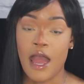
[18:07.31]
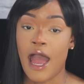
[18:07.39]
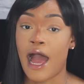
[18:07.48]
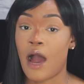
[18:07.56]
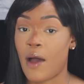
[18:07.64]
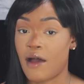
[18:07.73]

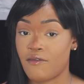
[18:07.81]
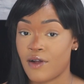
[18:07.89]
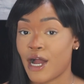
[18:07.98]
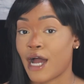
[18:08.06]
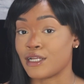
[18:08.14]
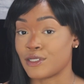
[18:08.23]

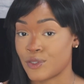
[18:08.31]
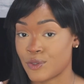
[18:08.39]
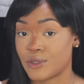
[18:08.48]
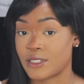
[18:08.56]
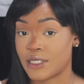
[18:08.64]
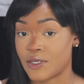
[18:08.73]
However, I
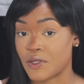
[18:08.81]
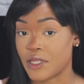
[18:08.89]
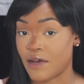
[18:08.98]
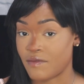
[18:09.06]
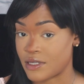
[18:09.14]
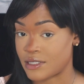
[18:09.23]
do still
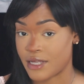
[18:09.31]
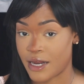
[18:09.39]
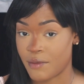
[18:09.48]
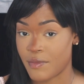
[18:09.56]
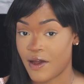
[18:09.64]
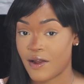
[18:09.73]
love this
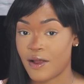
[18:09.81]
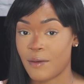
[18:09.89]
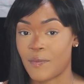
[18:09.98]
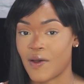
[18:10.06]
setting powder,